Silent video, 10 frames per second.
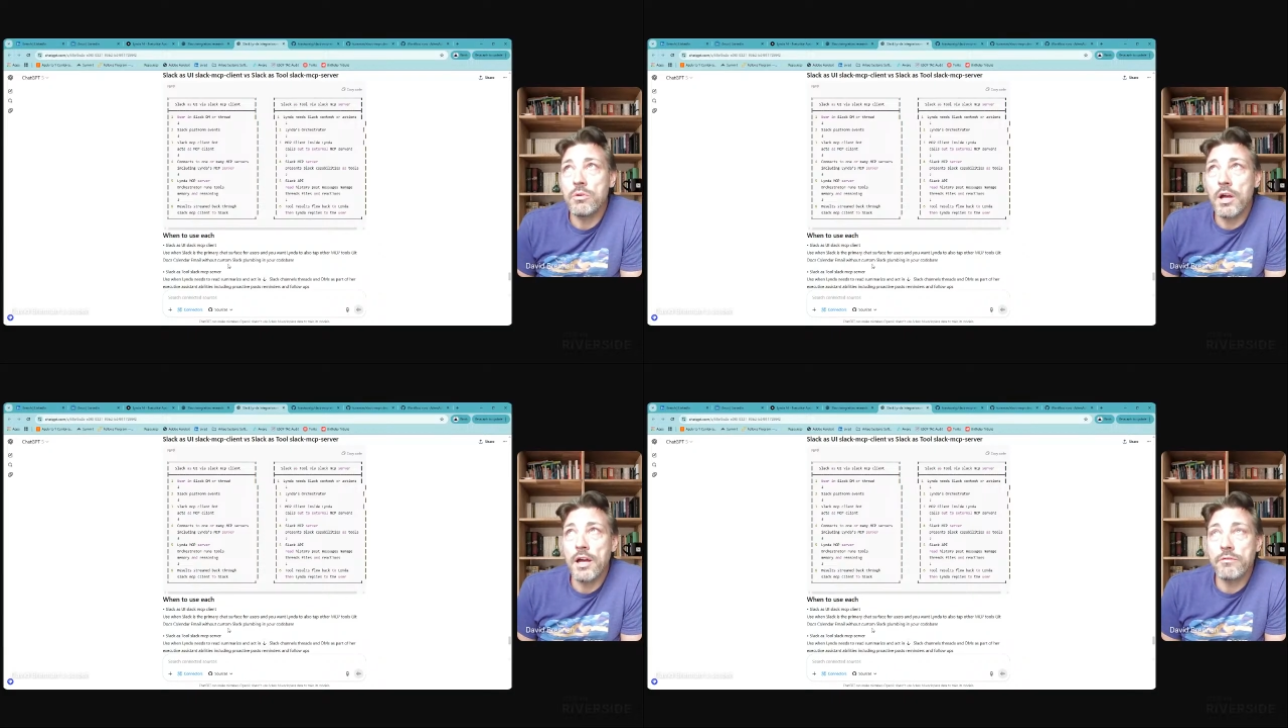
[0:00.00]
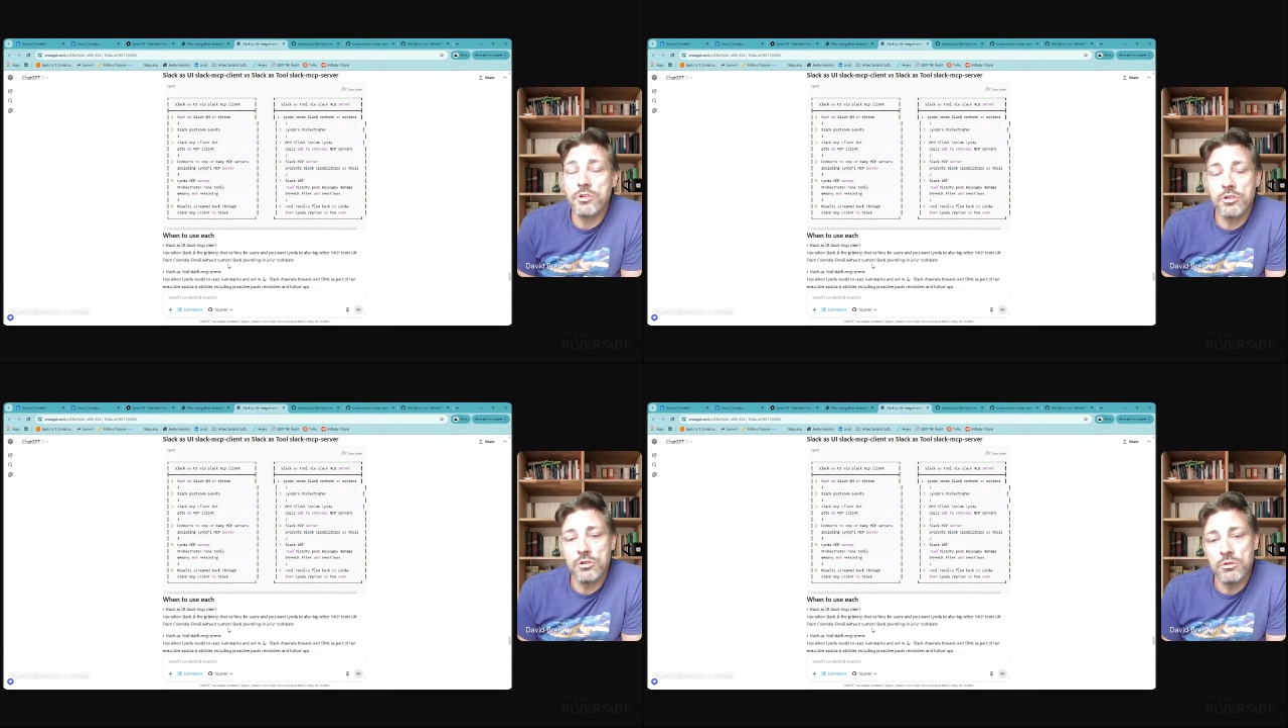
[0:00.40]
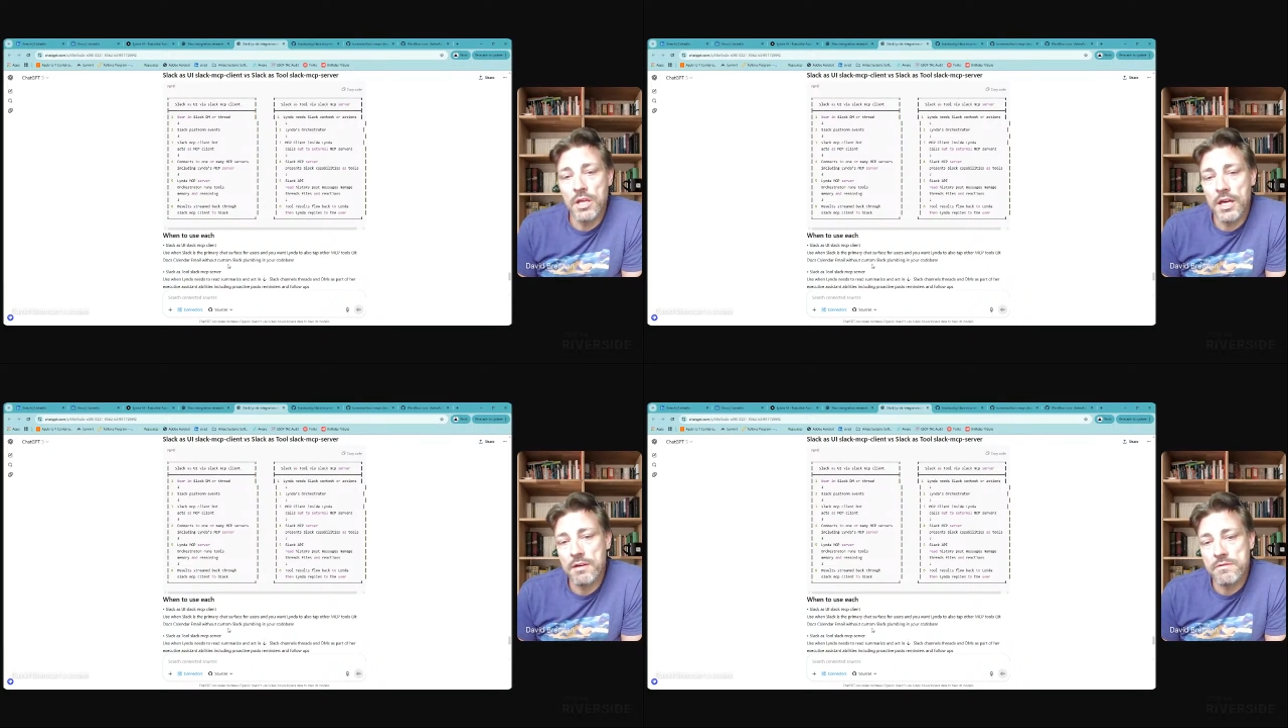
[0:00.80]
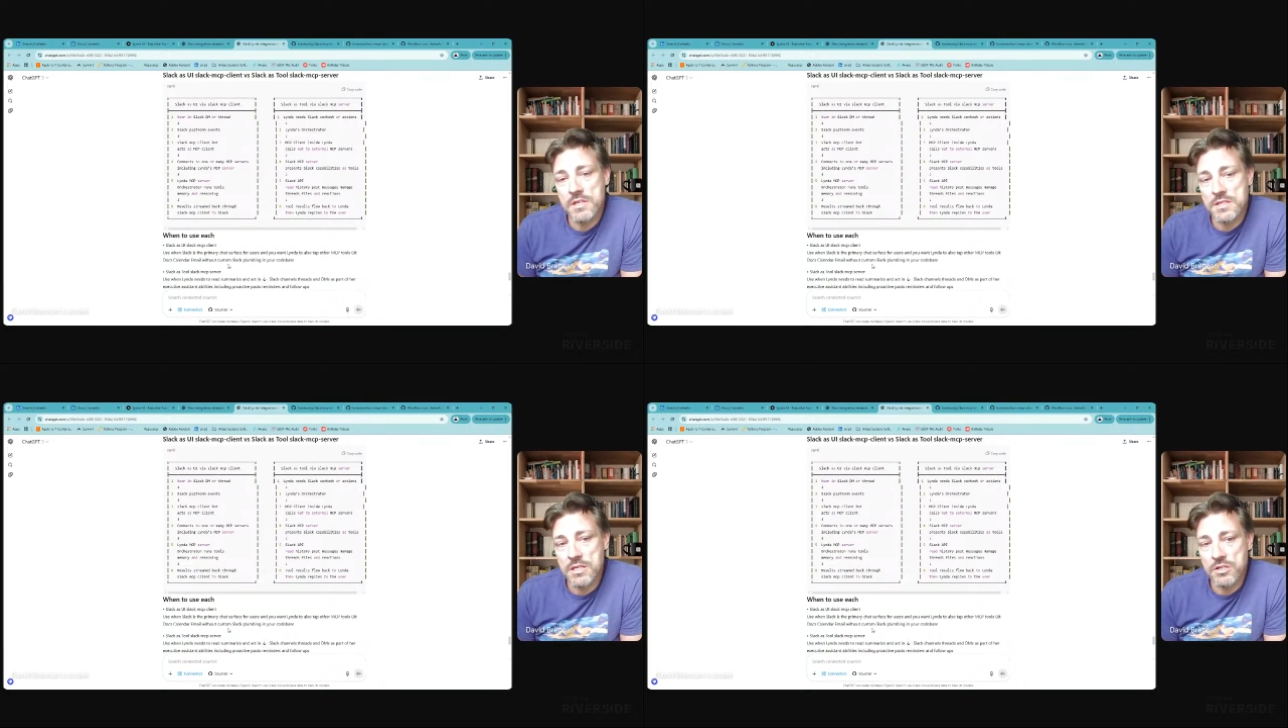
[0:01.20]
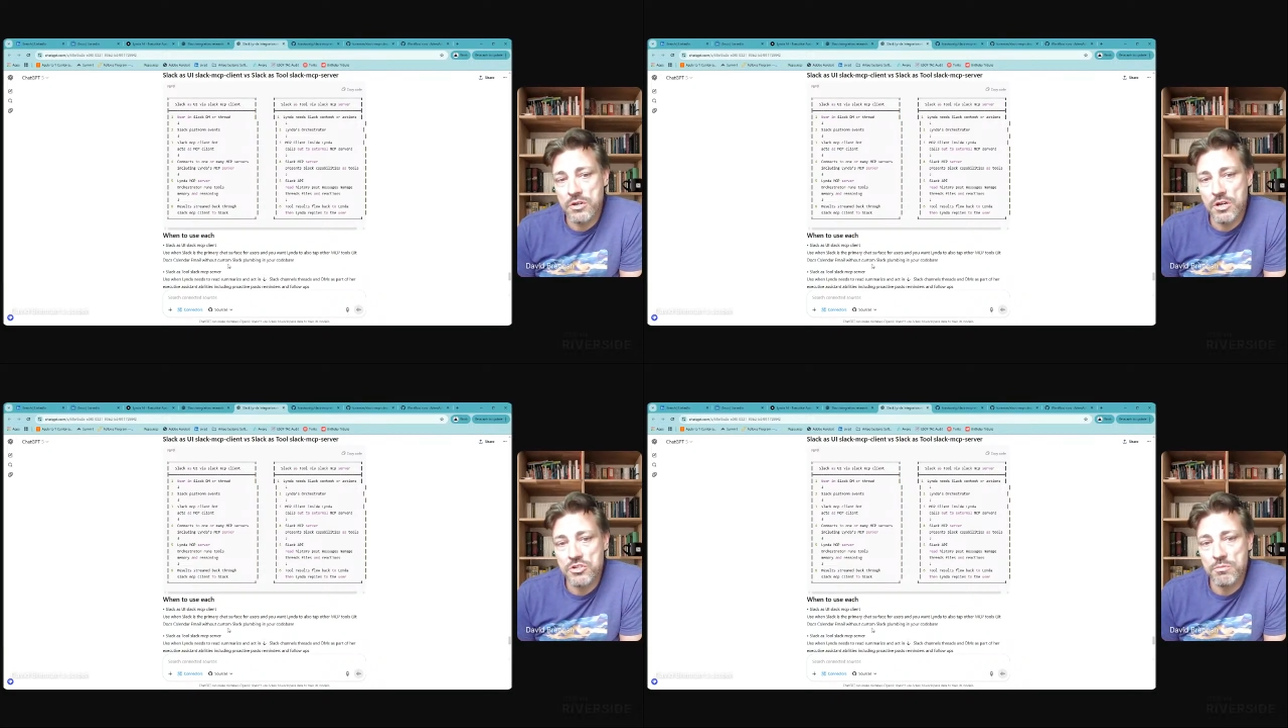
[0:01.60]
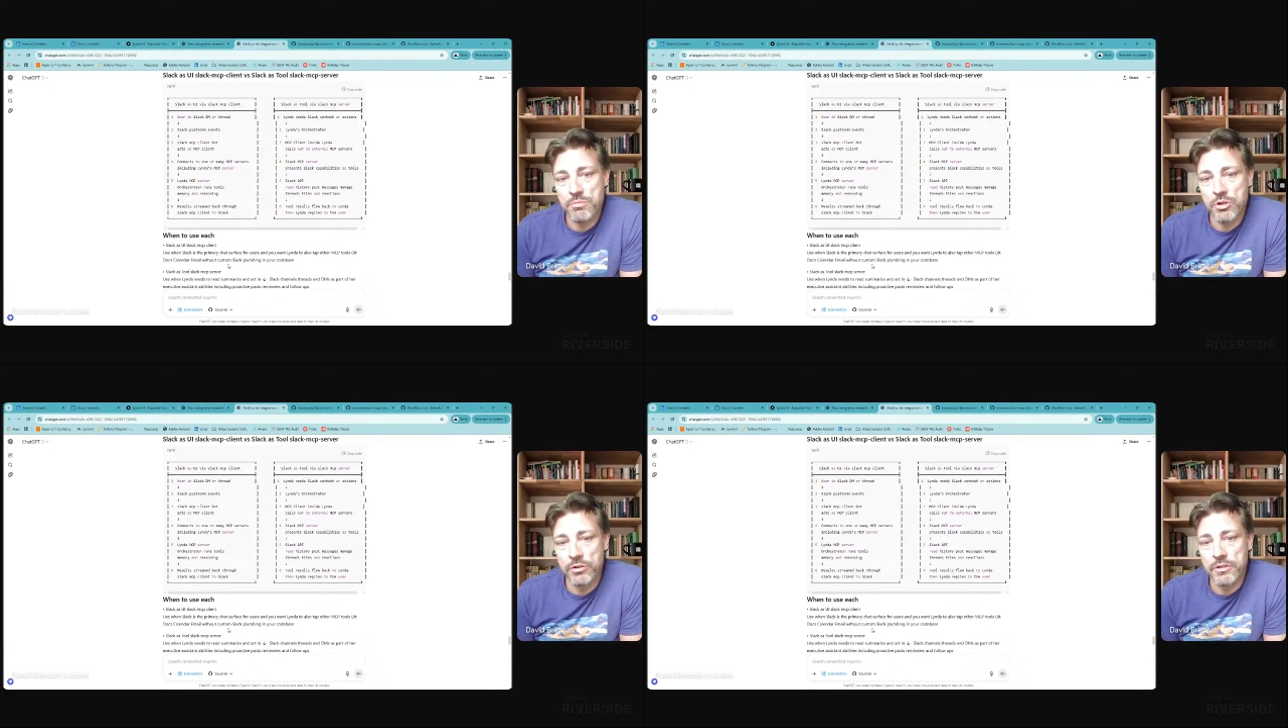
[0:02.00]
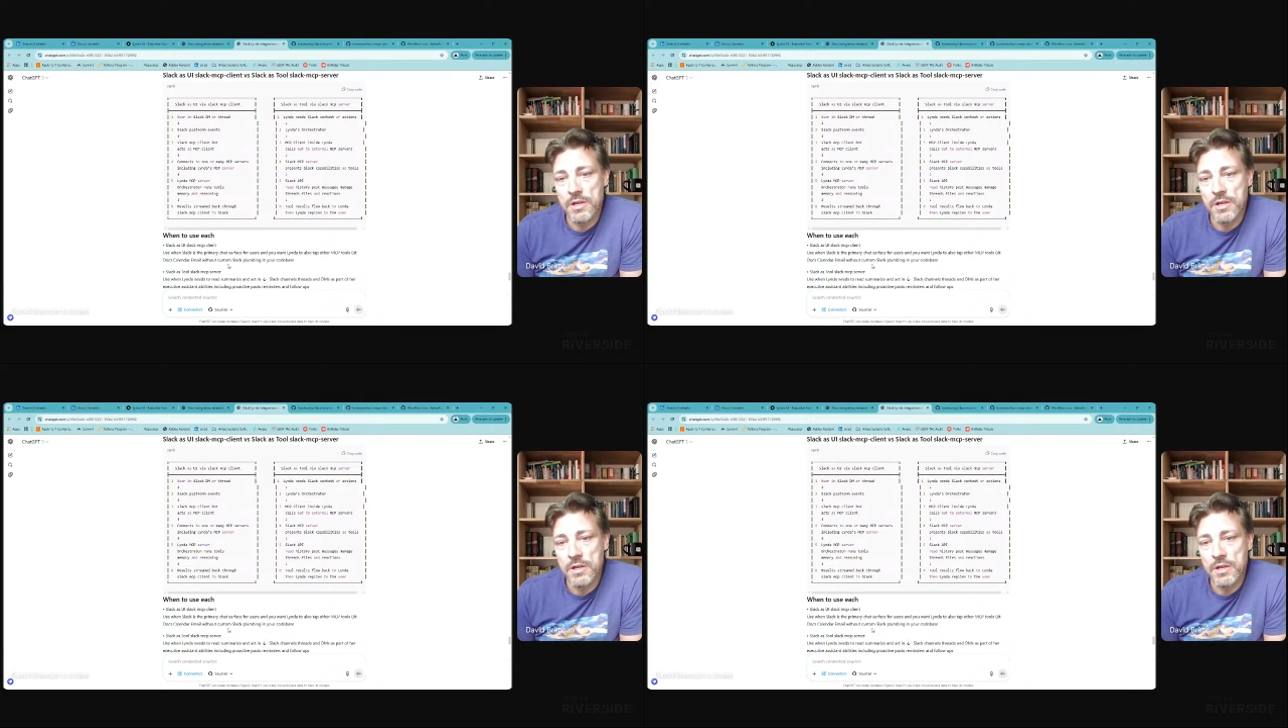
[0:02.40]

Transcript: afternoon have this integration built.